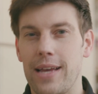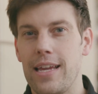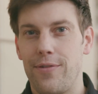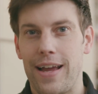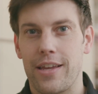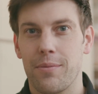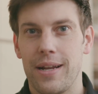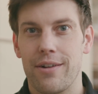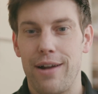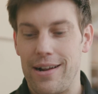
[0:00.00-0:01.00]
get your vacuum
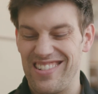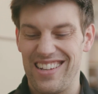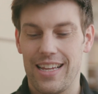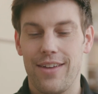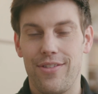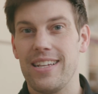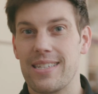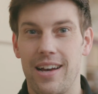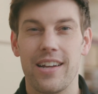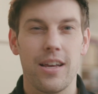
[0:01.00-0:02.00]
cleaner out and give the
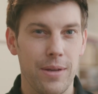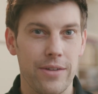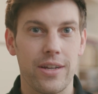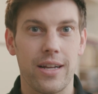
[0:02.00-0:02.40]
inside a bit of a